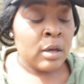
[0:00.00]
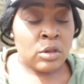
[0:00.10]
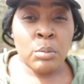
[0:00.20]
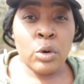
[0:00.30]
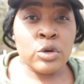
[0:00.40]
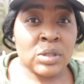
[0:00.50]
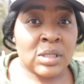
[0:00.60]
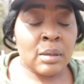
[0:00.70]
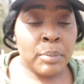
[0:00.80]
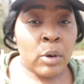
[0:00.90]
The more you
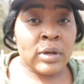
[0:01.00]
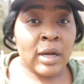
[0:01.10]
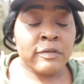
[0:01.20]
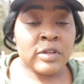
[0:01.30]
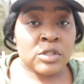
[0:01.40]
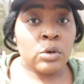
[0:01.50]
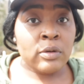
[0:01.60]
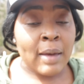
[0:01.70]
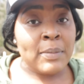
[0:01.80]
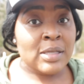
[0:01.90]
see them poking out of the
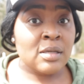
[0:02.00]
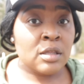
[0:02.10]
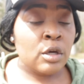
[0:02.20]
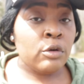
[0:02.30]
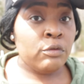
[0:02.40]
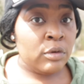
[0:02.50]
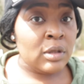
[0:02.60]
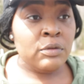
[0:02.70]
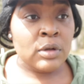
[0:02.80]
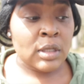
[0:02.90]
soil, that means that they're
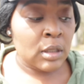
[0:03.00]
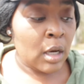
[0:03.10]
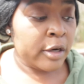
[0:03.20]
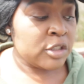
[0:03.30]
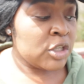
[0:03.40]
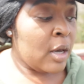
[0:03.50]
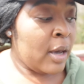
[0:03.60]
really, really large,